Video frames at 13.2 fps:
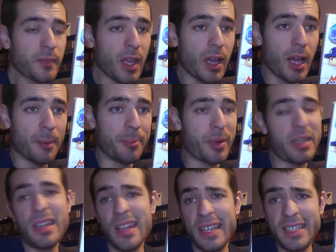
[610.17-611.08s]

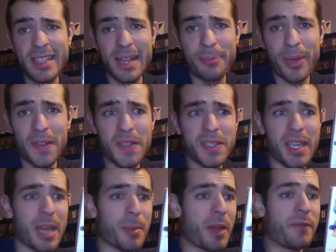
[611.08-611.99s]
But yeah, I did not buy this
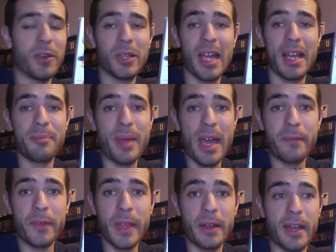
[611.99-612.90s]
game. I feel kind of bad
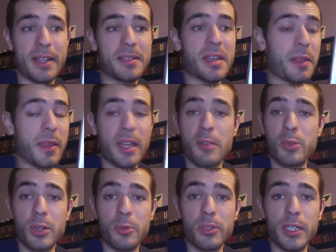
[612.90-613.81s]
for that in hindsight. I think I
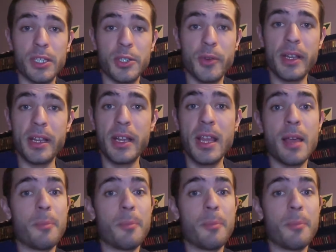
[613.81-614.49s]
would have really enjoyed it.